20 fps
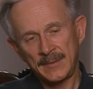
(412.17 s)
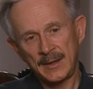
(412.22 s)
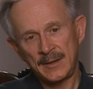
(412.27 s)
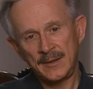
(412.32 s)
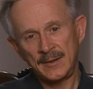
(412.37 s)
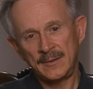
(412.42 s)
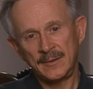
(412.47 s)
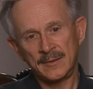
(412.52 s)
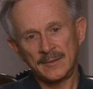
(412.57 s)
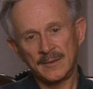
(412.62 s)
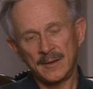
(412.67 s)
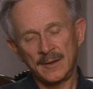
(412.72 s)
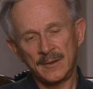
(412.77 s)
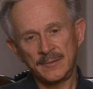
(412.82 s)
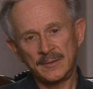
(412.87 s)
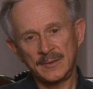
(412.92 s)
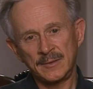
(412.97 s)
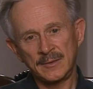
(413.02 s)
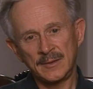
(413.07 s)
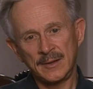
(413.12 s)
He just
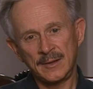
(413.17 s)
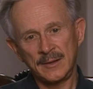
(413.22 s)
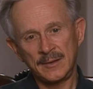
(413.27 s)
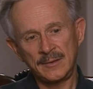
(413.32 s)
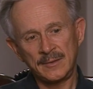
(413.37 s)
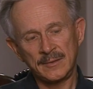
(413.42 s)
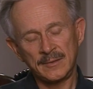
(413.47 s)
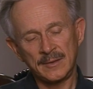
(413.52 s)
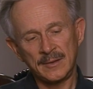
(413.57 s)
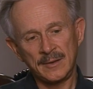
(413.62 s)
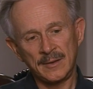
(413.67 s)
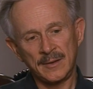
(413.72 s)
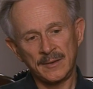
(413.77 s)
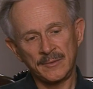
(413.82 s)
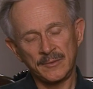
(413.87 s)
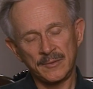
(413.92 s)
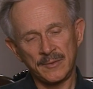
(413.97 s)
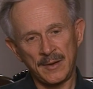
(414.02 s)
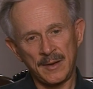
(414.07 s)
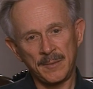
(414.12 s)
loves his kids. He
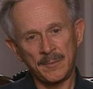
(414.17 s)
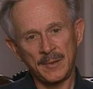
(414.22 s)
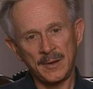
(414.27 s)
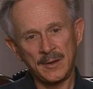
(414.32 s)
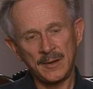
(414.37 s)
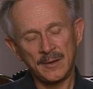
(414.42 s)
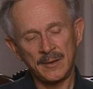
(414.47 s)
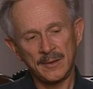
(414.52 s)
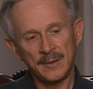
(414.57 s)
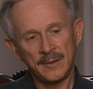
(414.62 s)
loves family,